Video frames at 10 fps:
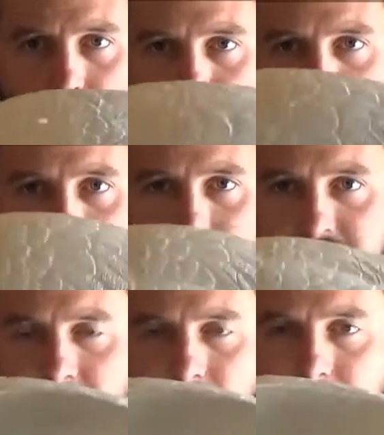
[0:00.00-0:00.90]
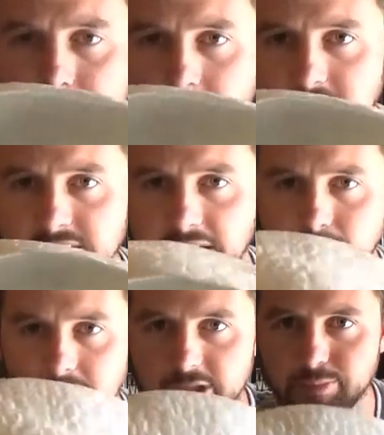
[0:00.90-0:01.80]
but they're a shell, so they take up
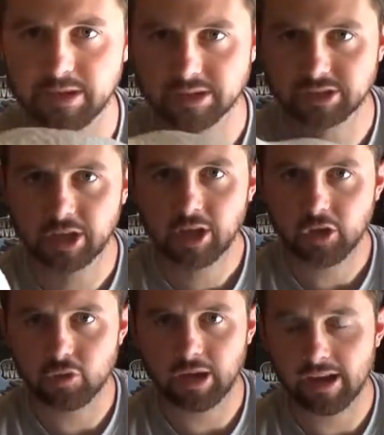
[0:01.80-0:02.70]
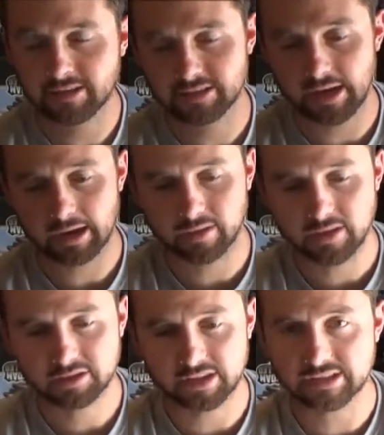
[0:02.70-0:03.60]
less space. You can stack
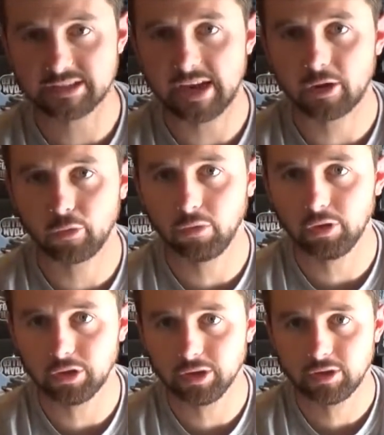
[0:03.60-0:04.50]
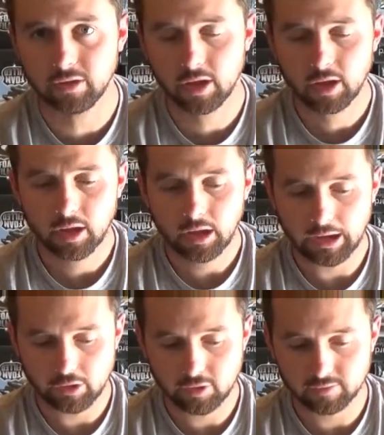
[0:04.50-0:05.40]
these, they stack really good,
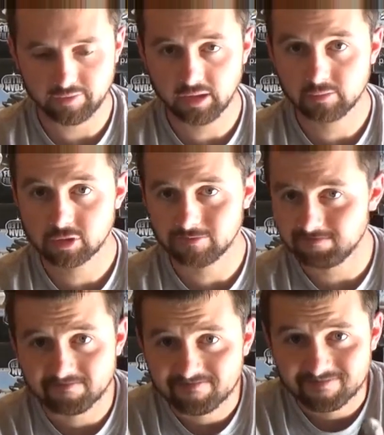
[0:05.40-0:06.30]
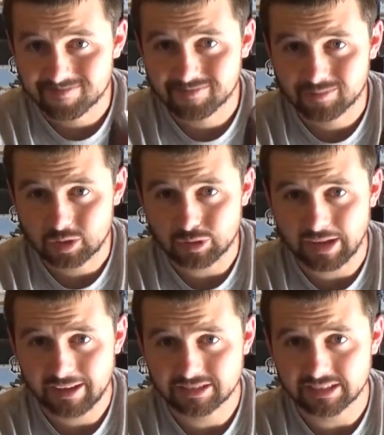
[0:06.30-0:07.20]
and you can fit
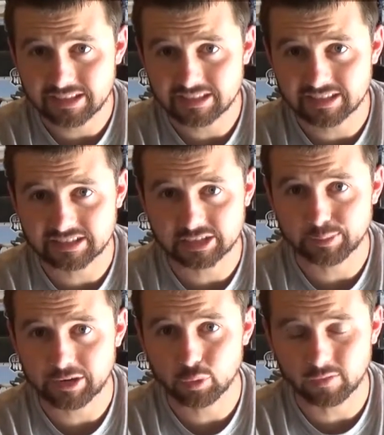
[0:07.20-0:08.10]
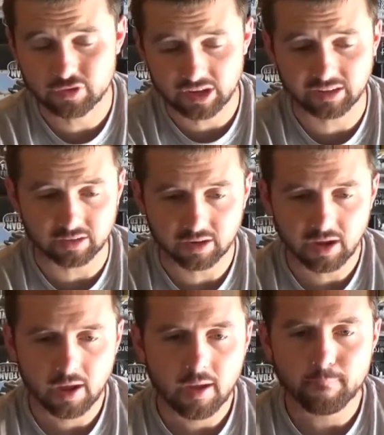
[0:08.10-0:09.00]
2,000 of these in a 6x12 trailer.
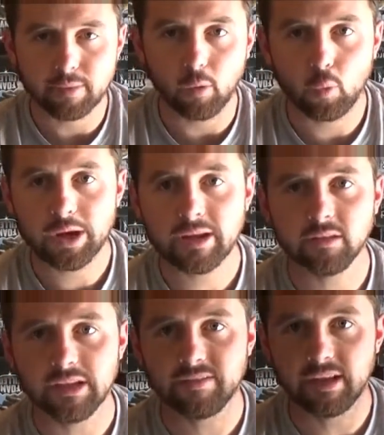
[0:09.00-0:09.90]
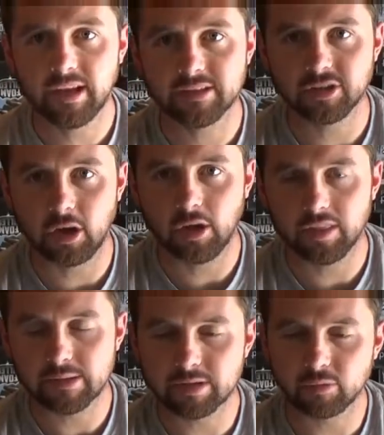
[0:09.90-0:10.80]
But we leave the heads on
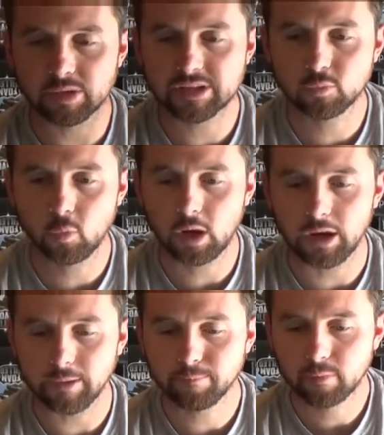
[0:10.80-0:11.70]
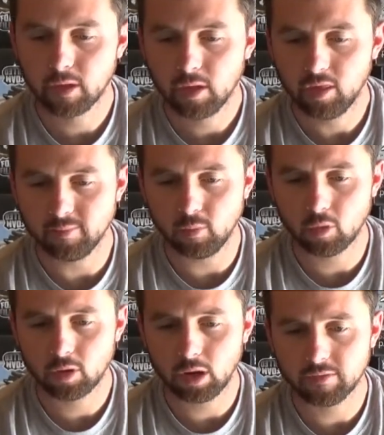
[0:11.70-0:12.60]
them, and the reason why, the
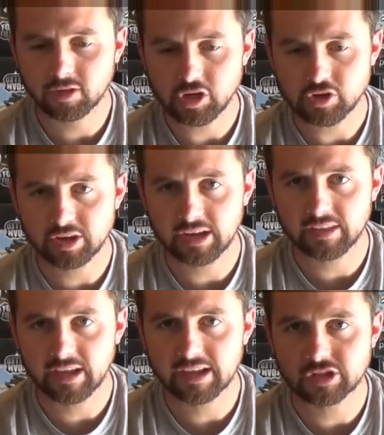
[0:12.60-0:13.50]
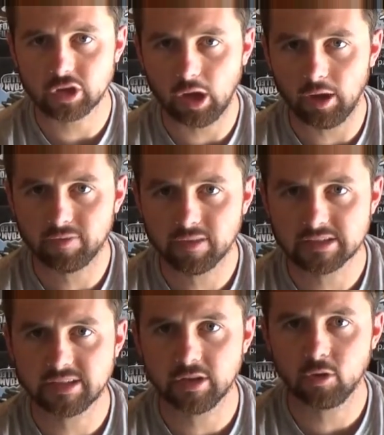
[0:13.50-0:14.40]
more often you take the heads off of these
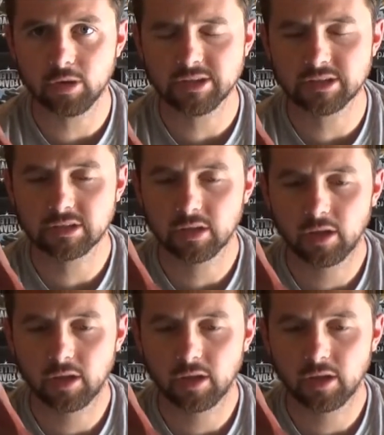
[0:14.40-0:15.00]
decoys,